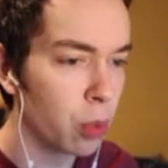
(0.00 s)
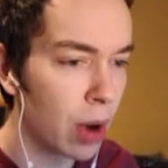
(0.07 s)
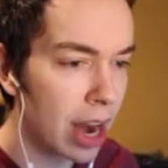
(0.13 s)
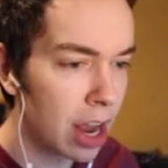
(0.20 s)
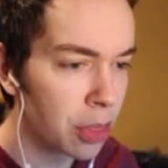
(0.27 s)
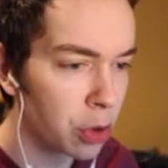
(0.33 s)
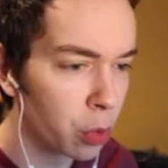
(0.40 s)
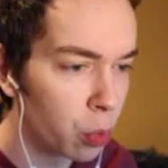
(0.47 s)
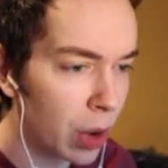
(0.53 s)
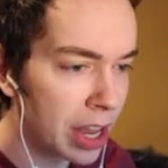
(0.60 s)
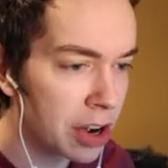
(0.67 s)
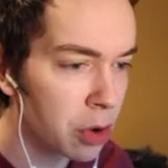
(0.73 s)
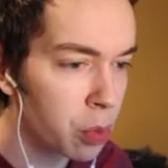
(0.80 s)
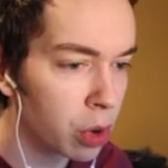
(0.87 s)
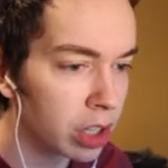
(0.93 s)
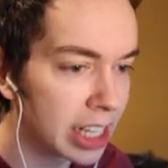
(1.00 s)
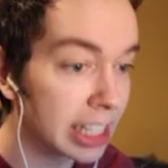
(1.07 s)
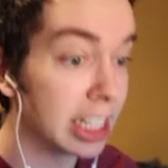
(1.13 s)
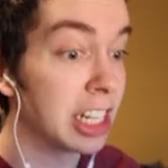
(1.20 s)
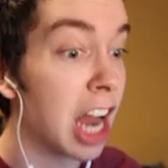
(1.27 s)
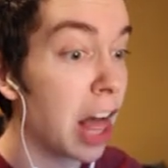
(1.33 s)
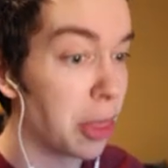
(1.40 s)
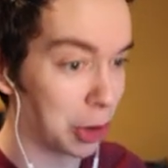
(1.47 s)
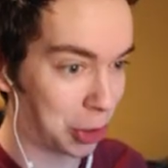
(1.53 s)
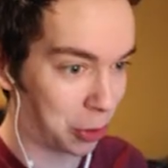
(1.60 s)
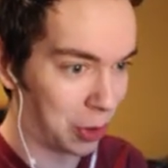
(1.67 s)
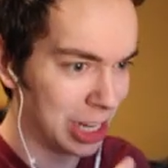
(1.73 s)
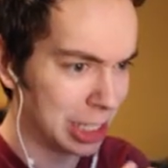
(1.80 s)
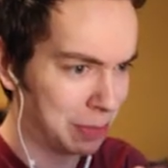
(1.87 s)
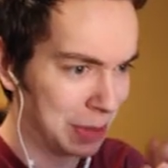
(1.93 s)
where the winner will get another
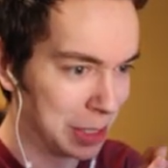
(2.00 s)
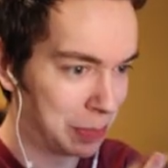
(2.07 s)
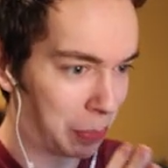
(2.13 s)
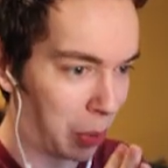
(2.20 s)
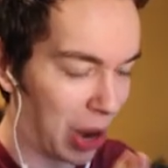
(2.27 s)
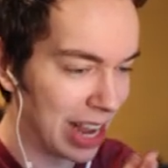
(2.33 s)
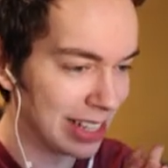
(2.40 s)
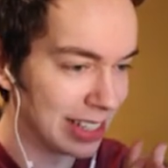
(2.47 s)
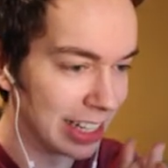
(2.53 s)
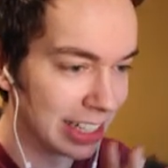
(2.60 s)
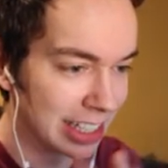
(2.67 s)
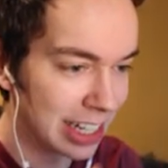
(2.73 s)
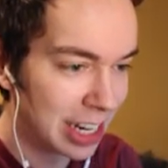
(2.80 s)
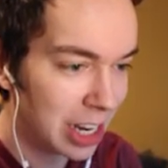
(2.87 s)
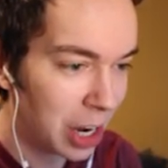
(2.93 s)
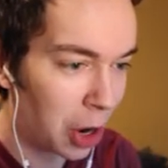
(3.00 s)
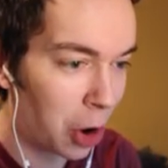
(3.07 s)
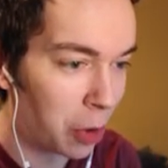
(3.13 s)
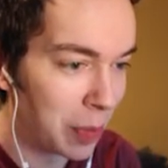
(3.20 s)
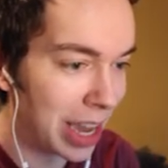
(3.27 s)
Christmas present. Oh, my oh